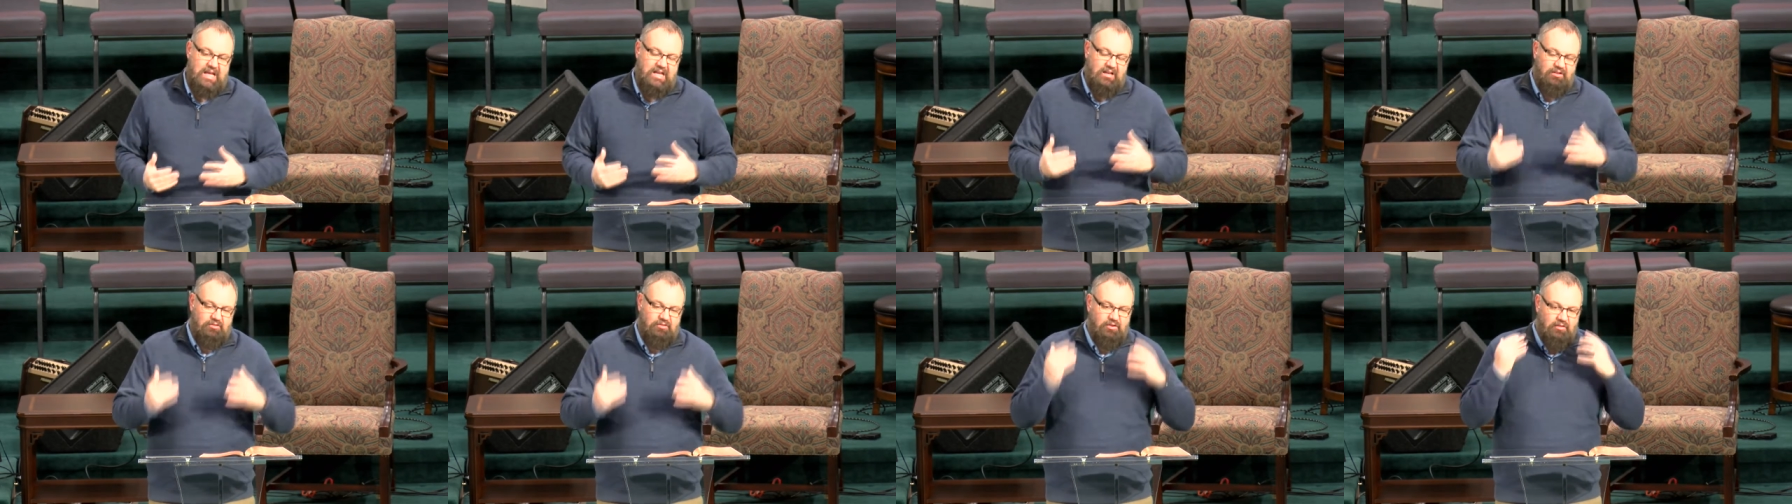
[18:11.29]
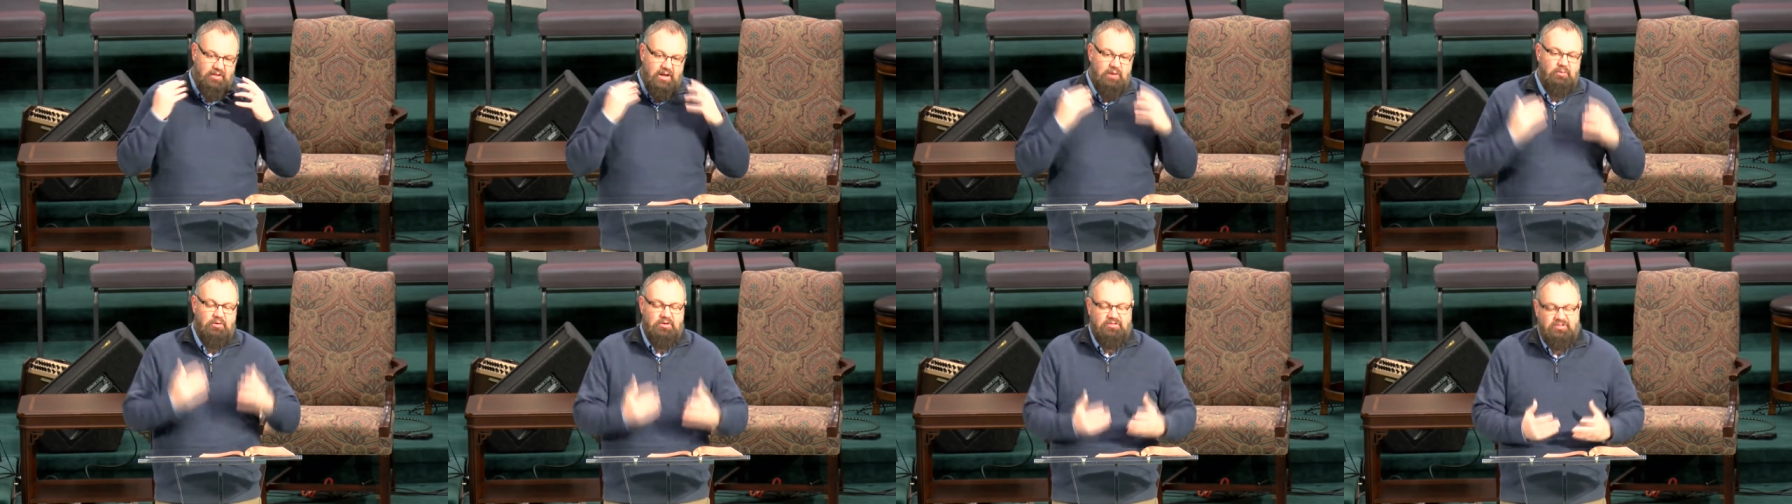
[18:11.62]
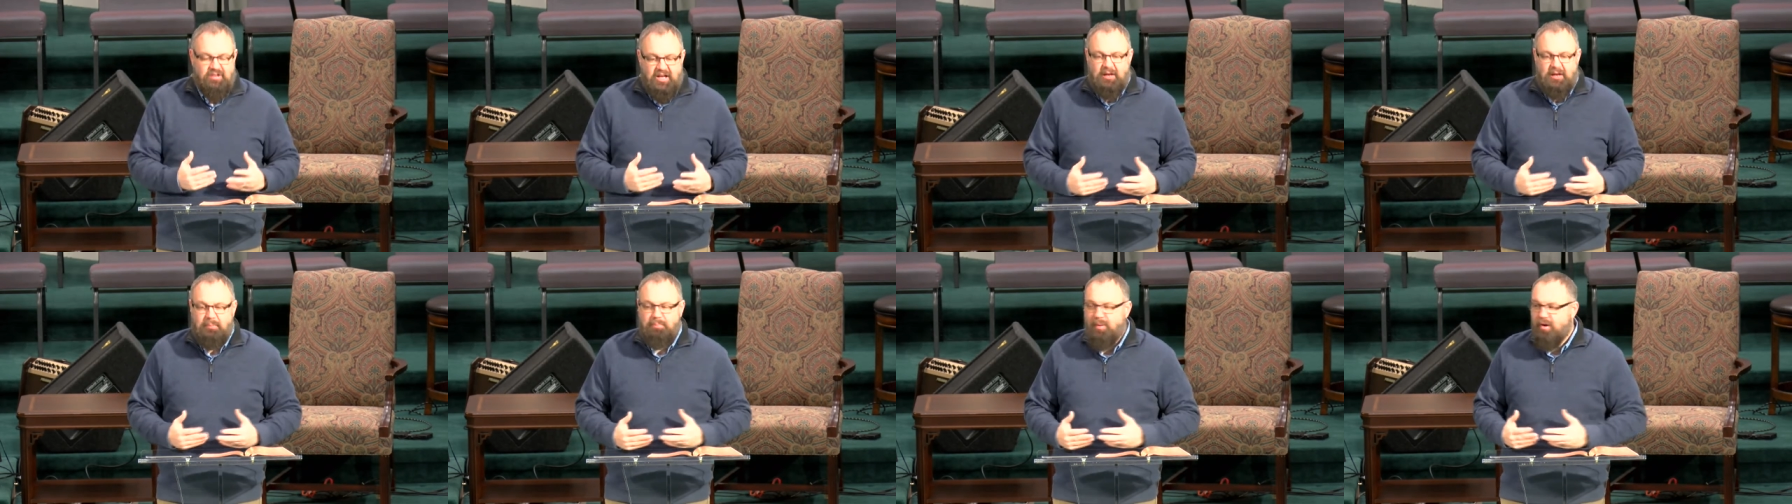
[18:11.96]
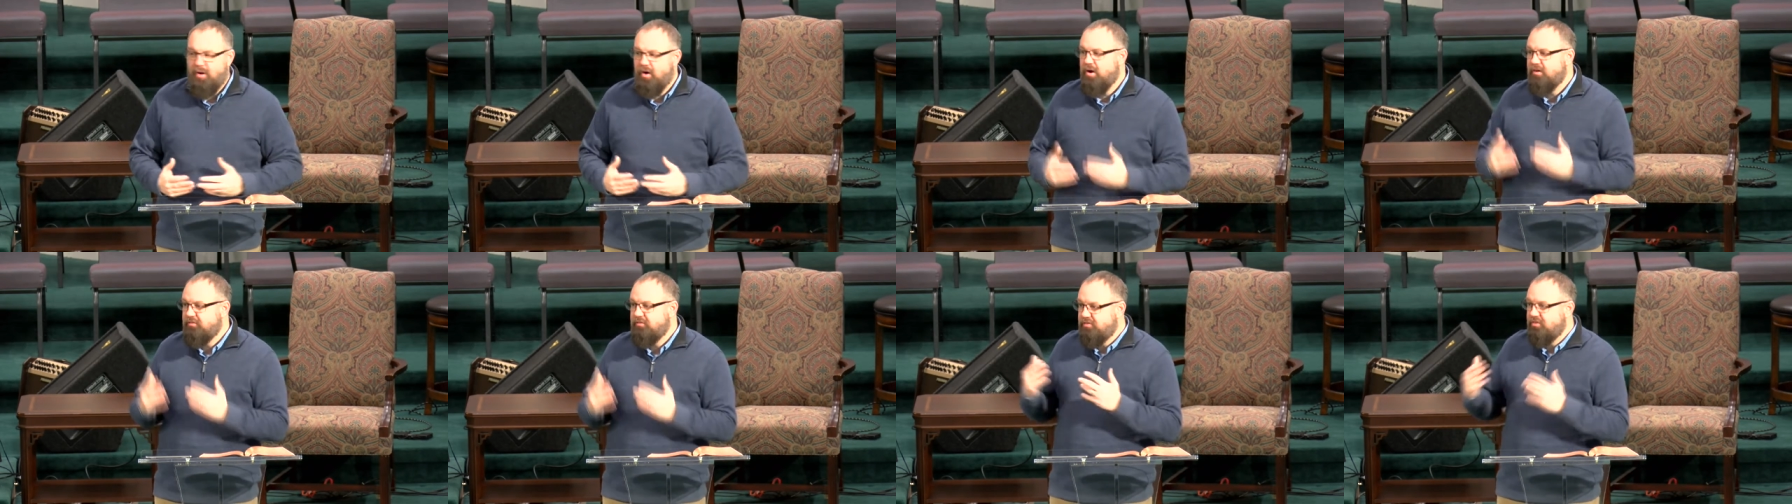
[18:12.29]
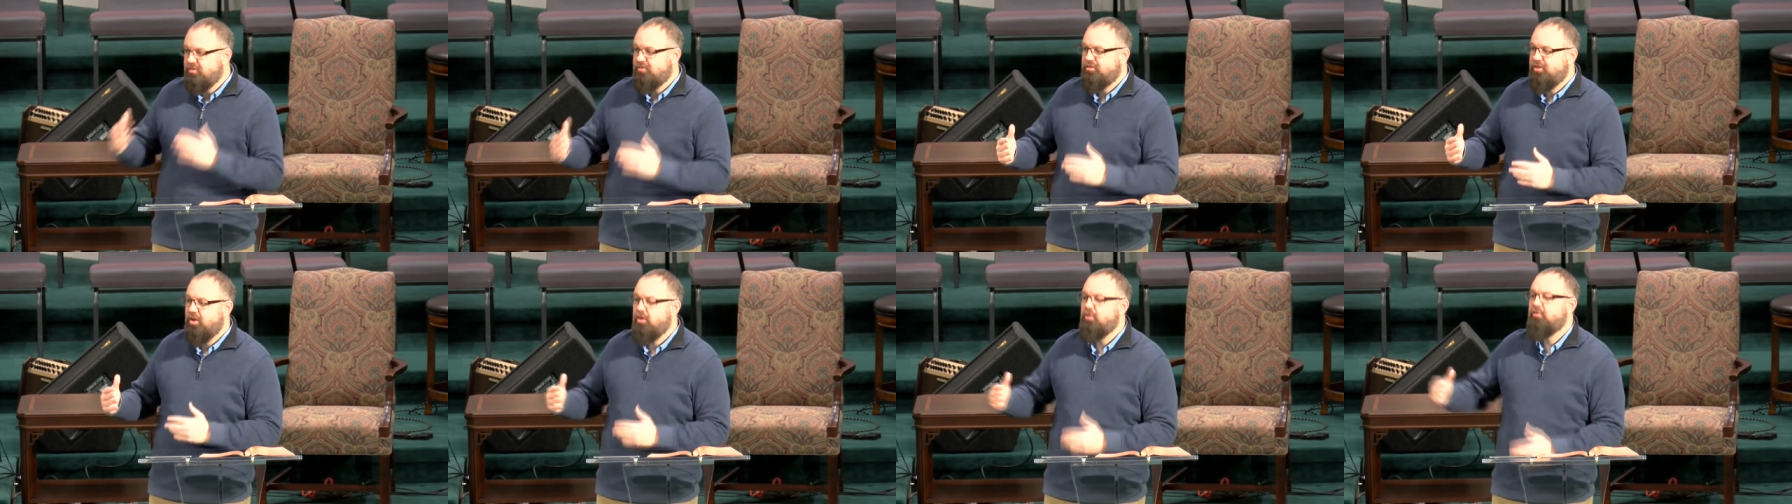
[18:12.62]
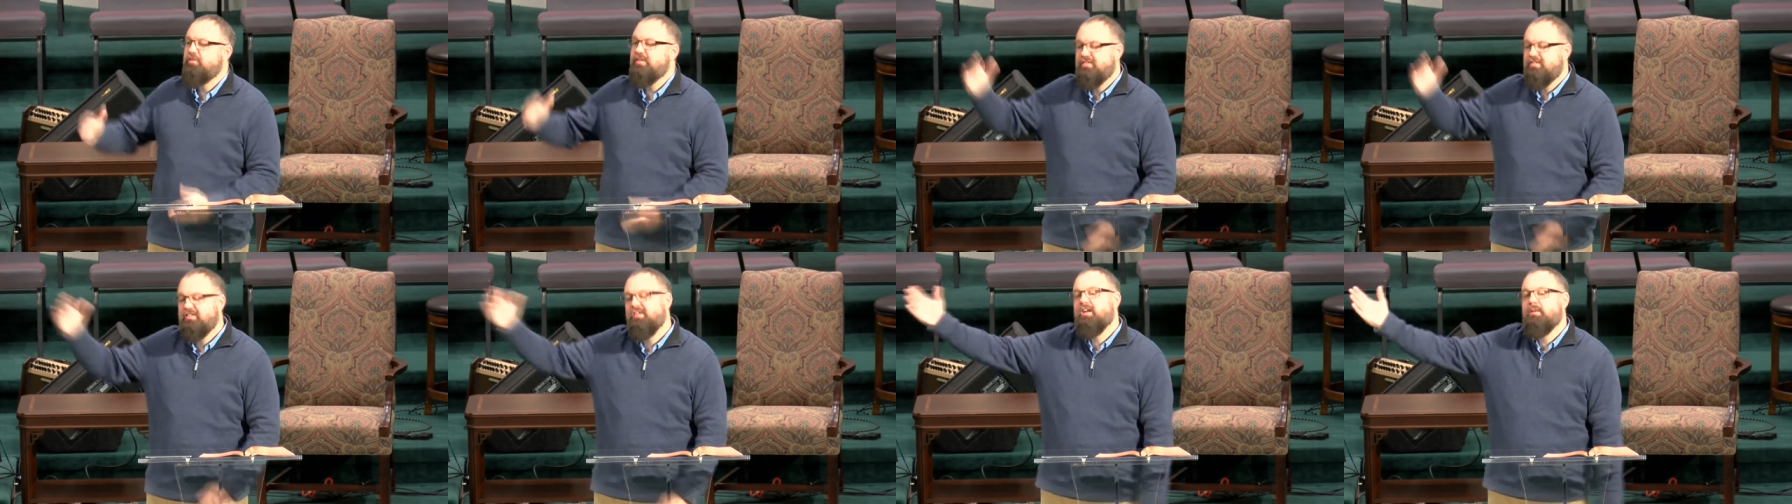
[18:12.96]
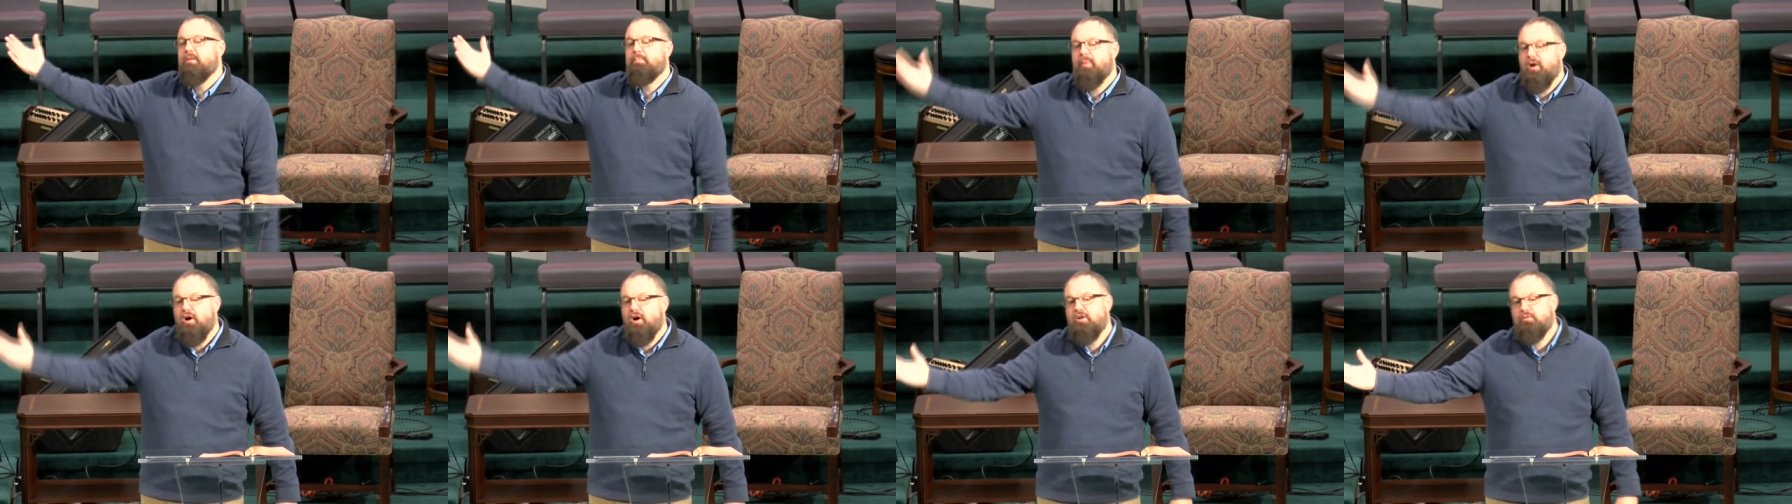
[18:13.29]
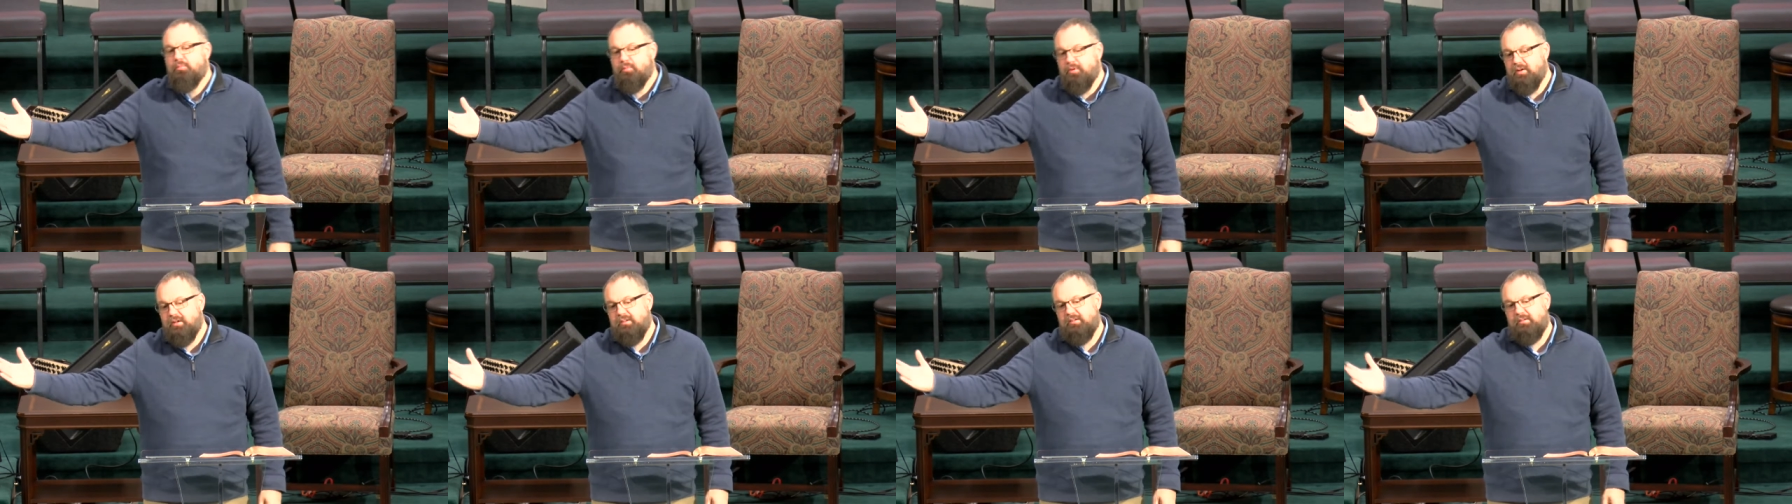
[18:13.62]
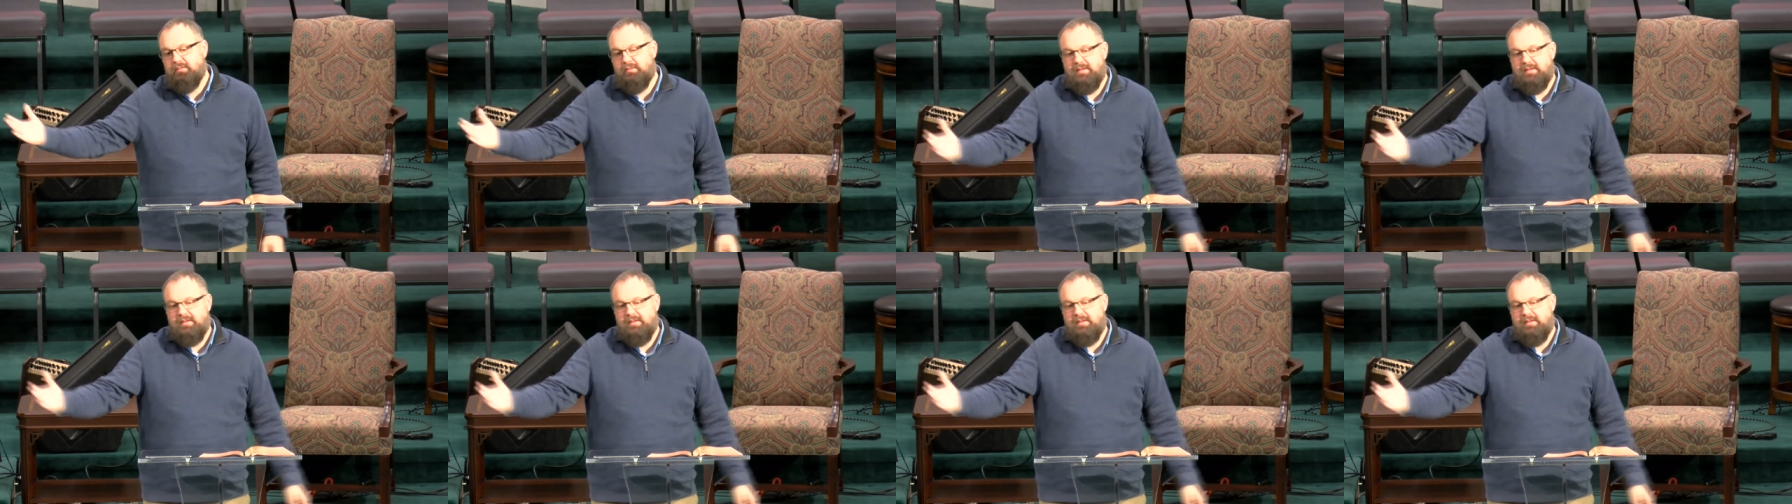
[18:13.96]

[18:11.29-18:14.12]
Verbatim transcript: And so they were set apart to show the set apart one.